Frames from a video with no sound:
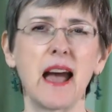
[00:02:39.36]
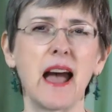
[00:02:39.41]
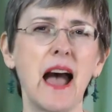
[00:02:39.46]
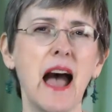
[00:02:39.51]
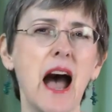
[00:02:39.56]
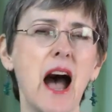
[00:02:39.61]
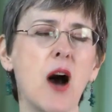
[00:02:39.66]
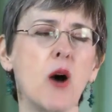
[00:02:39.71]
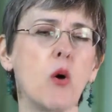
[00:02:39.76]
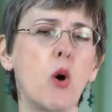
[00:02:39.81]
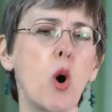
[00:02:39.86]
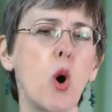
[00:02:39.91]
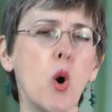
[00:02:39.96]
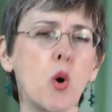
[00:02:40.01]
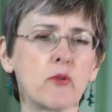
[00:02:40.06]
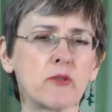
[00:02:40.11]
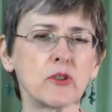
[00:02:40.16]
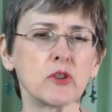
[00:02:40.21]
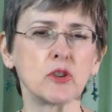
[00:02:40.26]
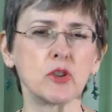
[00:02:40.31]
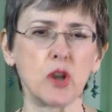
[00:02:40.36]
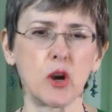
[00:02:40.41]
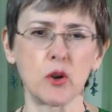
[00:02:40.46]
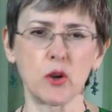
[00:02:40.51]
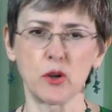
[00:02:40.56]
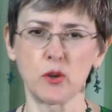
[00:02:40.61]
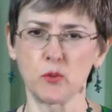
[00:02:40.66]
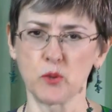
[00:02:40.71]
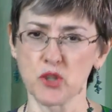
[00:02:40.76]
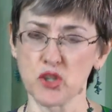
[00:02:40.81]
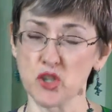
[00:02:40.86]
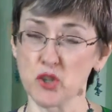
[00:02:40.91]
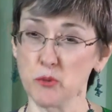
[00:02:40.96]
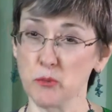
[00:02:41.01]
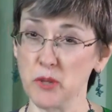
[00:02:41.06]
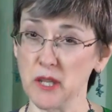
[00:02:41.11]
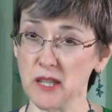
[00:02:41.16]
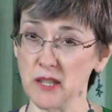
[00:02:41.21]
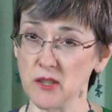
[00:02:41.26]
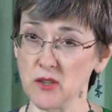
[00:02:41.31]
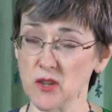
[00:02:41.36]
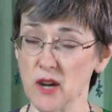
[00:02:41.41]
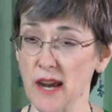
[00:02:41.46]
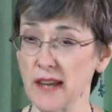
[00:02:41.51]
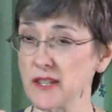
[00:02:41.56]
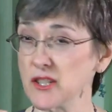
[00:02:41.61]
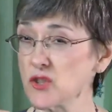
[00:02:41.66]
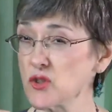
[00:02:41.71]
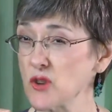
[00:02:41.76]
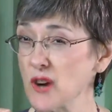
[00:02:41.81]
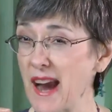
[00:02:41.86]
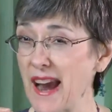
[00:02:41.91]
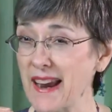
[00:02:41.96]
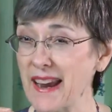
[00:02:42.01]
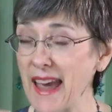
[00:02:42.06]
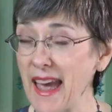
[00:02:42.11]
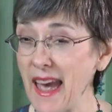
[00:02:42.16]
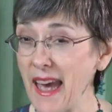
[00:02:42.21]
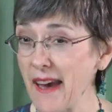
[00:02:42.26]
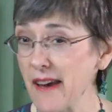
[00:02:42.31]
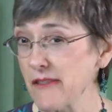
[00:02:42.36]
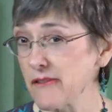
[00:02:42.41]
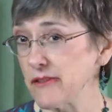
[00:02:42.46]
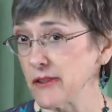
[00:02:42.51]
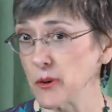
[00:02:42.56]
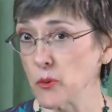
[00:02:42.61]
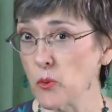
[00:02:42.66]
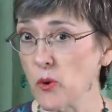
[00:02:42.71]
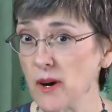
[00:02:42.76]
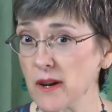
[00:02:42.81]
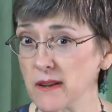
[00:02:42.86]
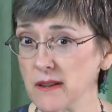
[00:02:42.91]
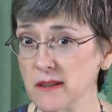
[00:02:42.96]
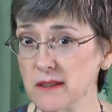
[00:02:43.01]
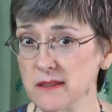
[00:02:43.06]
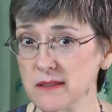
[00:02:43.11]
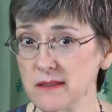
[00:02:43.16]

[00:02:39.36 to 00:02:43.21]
How overloaded would you be trying to track everyone?